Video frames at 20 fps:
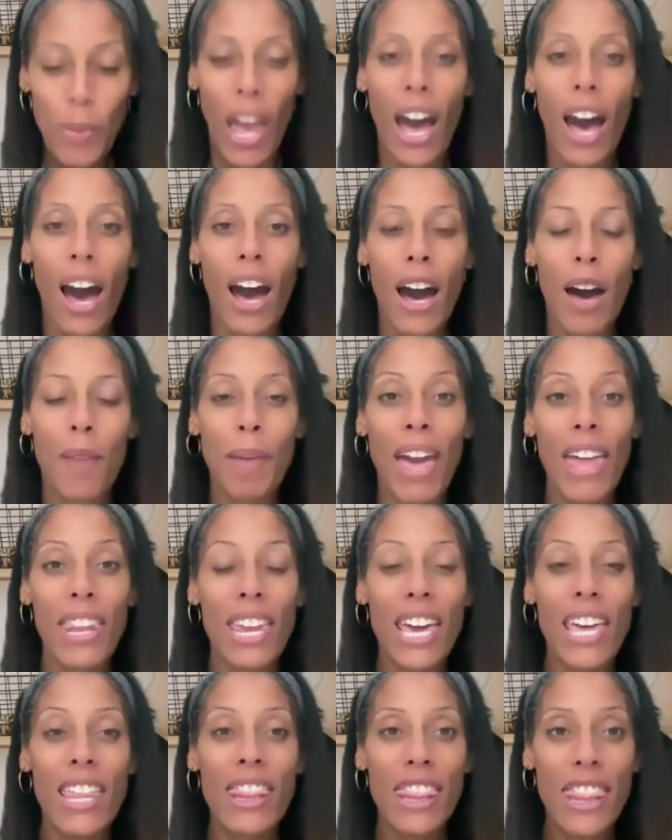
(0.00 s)
And
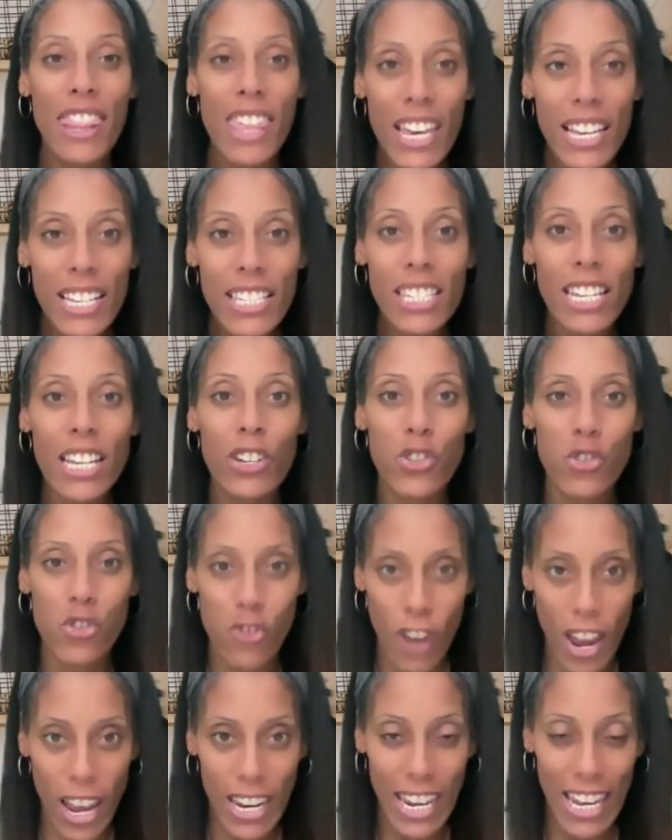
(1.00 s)
in this
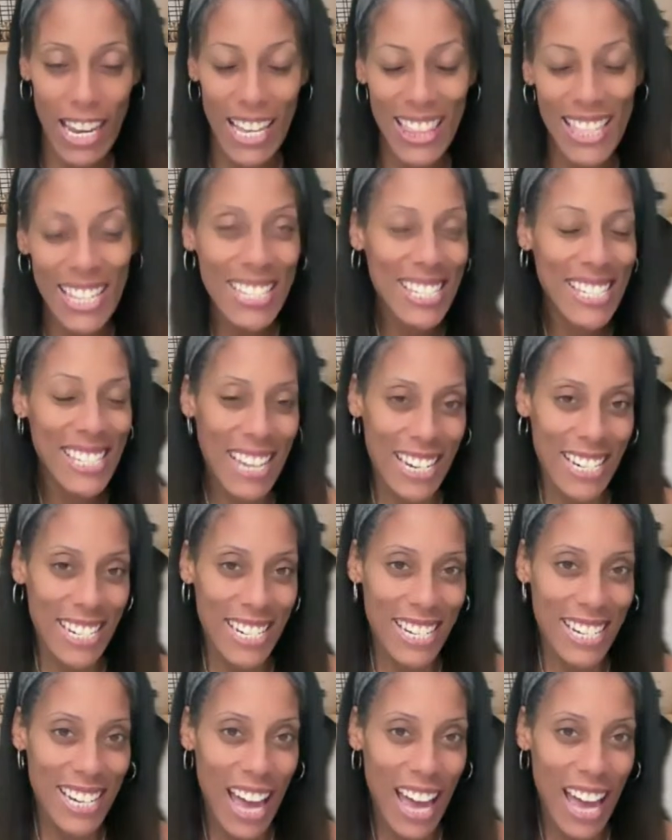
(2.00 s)
training, in this session,